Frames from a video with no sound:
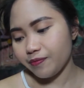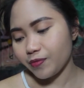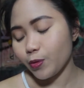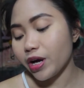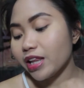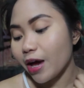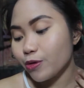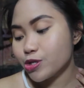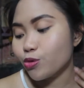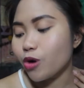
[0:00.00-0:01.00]
While I
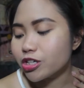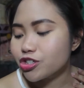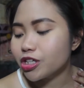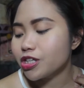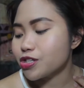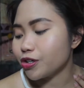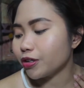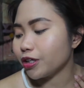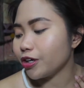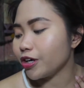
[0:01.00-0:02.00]
was watching this
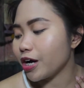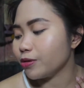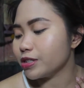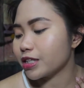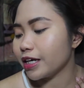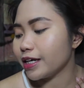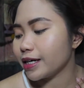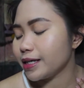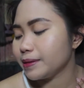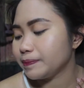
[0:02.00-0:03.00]
earlier, I was like,